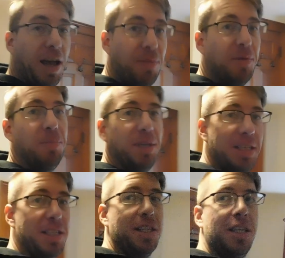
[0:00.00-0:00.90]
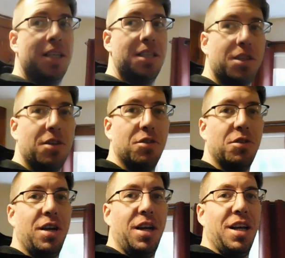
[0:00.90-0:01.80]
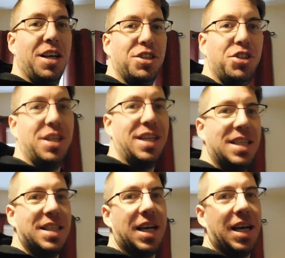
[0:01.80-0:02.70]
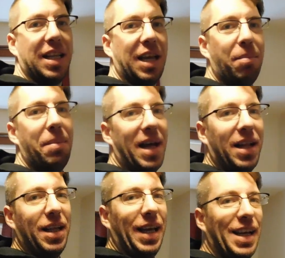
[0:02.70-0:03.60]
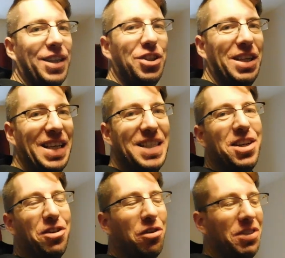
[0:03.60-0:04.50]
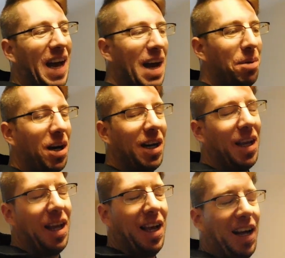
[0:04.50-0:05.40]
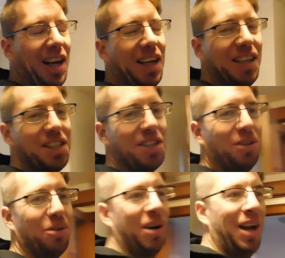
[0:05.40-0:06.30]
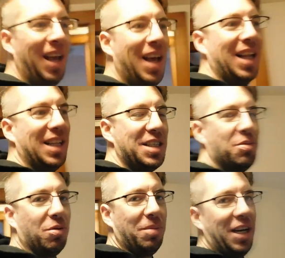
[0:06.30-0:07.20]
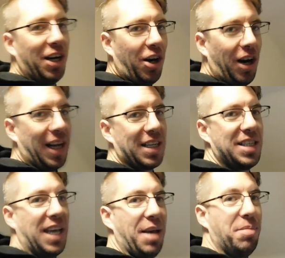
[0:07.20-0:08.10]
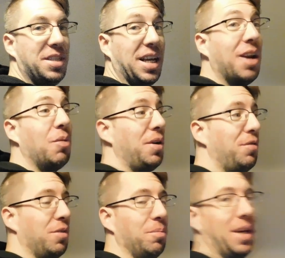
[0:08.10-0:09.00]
am a beast. So she is uh, like Belle, and she needs her own library. Uh, so this will be her escape to get away from